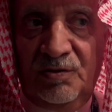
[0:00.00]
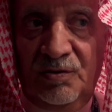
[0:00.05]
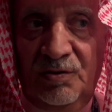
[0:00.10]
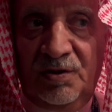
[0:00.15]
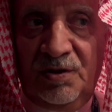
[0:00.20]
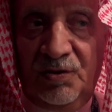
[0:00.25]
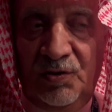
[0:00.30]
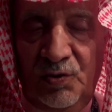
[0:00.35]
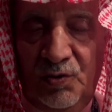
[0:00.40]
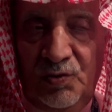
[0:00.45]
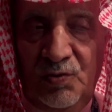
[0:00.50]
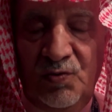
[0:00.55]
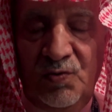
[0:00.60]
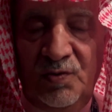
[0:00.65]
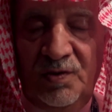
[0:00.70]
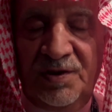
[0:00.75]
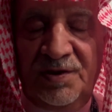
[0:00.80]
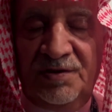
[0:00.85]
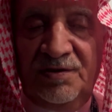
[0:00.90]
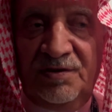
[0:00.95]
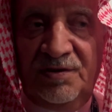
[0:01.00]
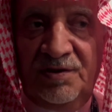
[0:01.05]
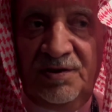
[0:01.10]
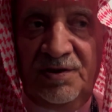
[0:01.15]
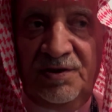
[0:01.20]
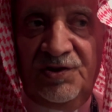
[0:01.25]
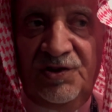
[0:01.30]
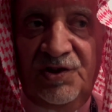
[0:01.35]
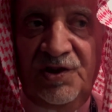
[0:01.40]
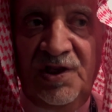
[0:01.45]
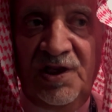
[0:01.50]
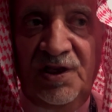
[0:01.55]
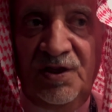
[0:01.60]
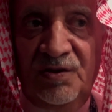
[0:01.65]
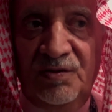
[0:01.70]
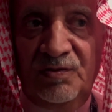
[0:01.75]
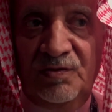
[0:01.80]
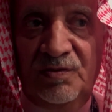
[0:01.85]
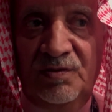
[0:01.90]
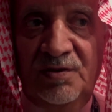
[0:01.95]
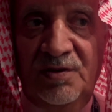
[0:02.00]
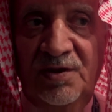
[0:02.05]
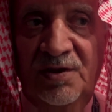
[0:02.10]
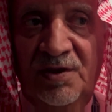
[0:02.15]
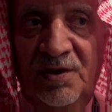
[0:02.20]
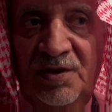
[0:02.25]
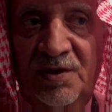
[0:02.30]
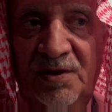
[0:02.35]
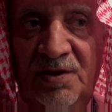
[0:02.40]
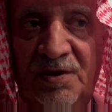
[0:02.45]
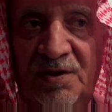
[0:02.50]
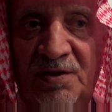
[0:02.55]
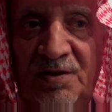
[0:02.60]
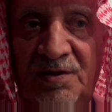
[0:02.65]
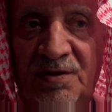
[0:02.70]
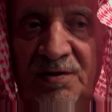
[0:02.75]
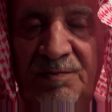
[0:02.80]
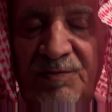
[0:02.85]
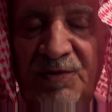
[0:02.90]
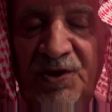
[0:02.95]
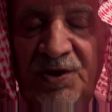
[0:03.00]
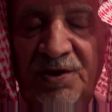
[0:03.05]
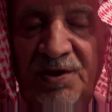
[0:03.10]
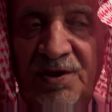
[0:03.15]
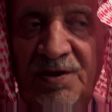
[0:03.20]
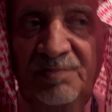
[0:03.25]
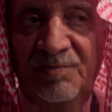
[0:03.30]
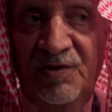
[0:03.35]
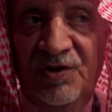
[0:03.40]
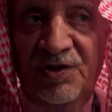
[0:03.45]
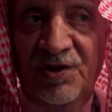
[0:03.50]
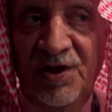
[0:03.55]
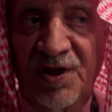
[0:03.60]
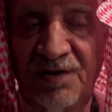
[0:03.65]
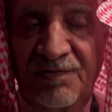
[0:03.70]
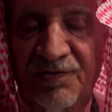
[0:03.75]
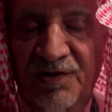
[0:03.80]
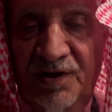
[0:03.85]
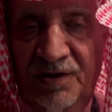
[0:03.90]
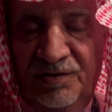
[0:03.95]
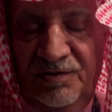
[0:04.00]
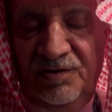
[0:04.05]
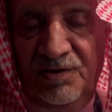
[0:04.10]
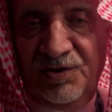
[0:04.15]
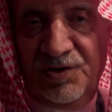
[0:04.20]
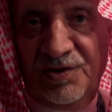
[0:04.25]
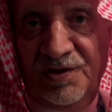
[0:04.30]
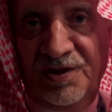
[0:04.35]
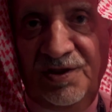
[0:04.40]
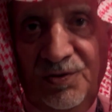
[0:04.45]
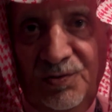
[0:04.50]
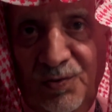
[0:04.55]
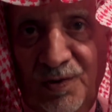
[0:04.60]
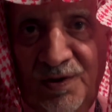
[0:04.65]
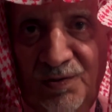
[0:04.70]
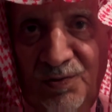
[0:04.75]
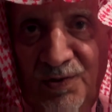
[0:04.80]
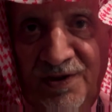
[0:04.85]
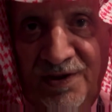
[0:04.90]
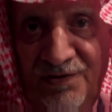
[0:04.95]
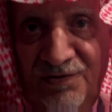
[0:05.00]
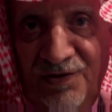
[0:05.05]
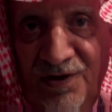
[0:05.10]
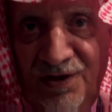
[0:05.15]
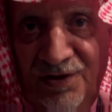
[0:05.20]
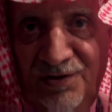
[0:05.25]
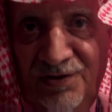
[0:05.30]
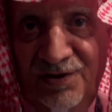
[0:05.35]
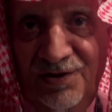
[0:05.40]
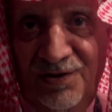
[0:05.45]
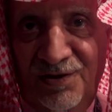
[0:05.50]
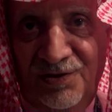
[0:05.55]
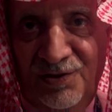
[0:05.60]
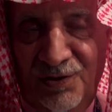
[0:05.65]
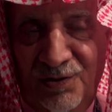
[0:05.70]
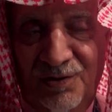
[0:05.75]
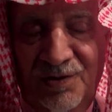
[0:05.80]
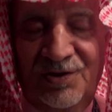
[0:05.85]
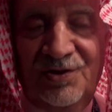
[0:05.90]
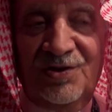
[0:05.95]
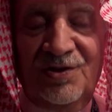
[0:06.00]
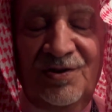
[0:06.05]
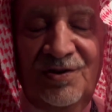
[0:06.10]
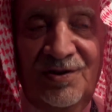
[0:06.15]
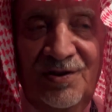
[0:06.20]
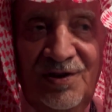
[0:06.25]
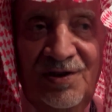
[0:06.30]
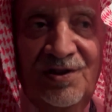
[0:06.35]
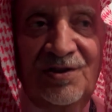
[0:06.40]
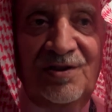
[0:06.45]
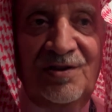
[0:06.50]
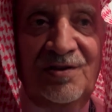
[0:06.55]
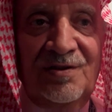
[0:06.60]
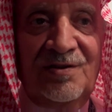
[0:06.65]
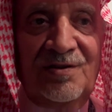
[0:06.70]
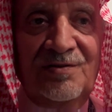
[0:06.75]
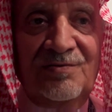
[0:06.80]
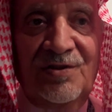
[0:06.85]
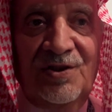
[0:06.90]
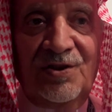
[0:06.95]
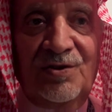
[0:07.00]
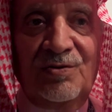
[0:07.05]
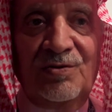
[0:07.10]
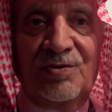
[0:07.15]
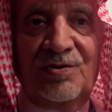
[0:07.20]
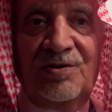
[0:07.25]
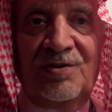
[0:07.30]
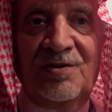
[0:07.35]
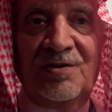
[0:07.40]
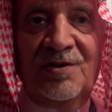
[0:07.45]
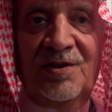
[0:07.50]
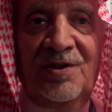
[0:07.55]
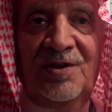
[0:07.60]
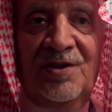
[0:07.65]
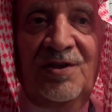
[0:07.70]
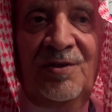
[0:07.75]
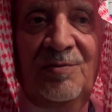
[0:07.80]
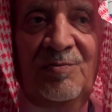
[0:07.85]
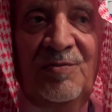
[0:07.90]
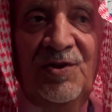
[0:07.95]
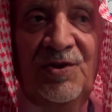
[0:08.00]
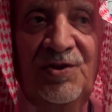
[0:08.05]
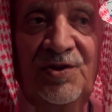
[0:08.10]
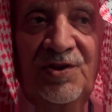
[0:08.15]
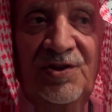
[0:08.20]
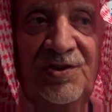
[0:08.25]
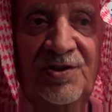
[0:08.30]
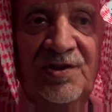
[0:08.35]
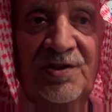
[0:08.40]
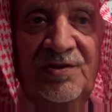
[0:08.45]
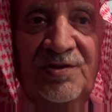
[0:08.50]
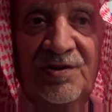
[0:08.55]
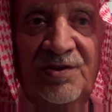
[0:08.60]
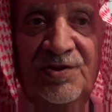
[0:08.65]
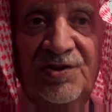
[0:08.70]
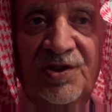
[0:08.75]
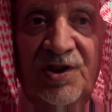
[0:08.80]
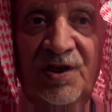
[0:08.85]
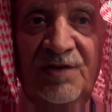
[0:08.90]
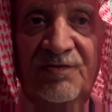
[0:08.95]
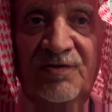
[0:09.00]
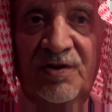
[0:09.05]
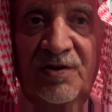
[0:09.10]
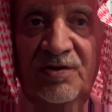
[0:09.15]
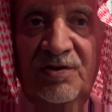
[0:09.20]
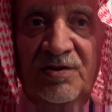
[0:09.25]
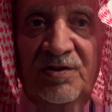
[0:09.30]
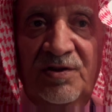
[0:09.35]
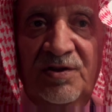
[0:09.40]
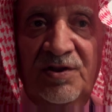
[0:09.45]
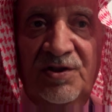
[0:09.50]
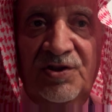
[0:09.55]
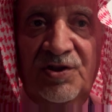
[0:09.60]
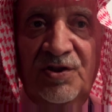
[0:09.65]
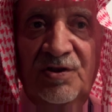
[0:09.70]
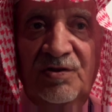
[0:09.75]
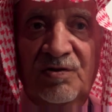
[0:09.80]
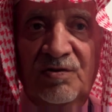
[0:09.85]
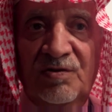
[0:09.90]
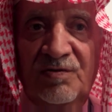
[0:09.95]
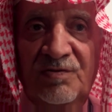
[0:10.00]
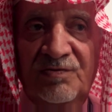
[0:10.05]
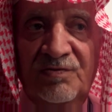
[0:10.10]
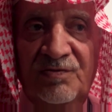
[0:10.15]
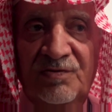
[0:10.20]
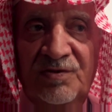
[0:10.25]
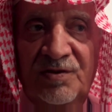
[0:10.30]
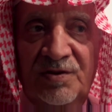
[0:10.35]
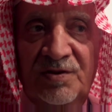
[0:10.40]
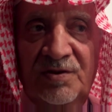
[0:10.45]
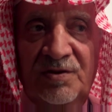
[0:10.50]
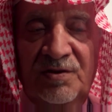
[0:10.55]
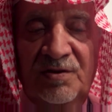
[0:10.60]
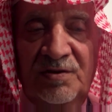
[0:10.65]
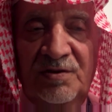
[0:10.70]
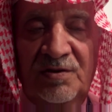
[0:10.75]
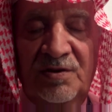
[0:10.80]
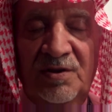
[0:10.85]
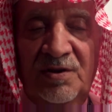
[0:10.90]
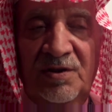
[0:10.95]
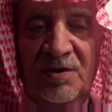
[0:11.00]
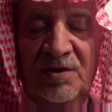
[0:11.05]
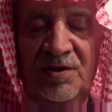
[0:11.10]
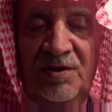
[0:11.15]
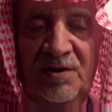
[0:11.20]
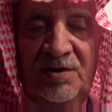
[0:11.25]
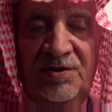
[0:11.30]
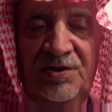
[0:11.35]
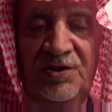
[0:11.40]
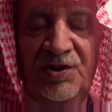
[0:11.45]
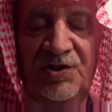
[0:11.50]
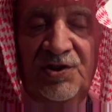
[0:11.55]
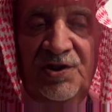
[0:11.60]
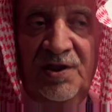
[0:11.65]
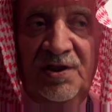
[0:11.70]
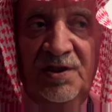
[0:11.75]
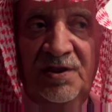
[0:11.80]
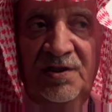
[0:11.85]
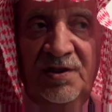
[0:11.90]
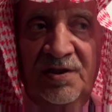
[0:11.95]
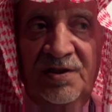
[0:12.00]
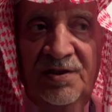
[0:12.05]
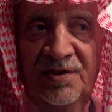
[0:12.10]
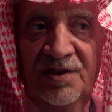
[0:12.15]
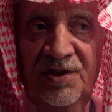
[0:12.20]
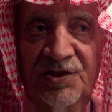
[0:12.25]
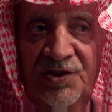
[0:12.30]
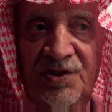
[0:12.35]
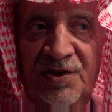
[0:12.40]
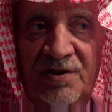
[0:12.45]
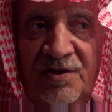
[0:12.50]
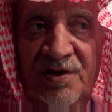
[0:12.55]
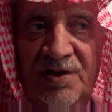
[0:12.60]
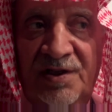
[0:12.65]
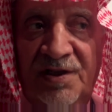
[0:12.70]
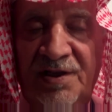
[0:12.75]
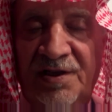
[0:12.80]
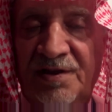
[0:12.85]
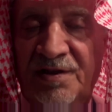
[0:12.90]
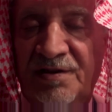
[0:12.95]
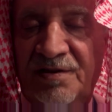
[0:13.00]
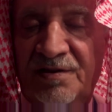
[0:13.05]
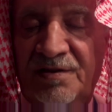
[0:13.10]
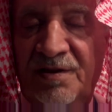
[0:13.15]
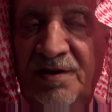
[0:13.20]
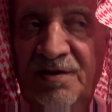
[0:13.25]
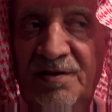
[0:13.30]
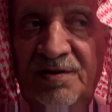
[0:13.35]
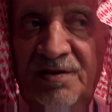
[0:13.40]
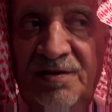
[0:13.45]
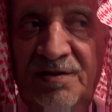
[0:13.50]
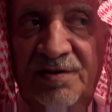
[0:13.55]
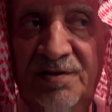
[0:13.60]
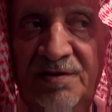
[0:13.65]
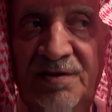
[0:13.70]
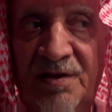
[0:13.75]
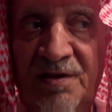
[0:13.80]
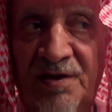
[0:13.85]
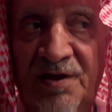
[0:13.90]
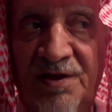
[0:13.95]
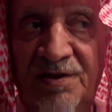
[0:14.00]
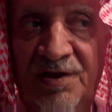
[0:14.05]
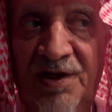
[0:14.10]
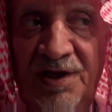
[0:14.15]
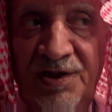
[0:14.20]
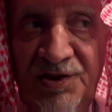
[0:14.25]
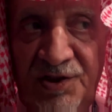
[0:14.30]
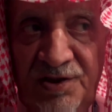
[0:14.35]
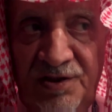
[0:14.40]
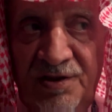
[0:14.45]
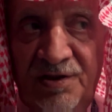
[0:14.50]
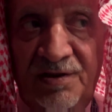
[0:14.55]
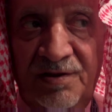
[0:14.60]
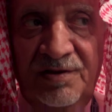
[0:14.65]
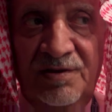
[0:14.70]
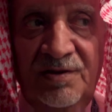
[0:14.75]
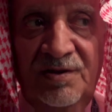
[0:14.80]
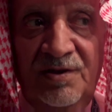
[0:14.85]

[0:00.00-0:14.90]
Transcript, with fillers: ago, and it's now became three factories, not one factory. So it's a really a very good business, and it's covered the region of uh, Jizan and Najran and uh, and Asir.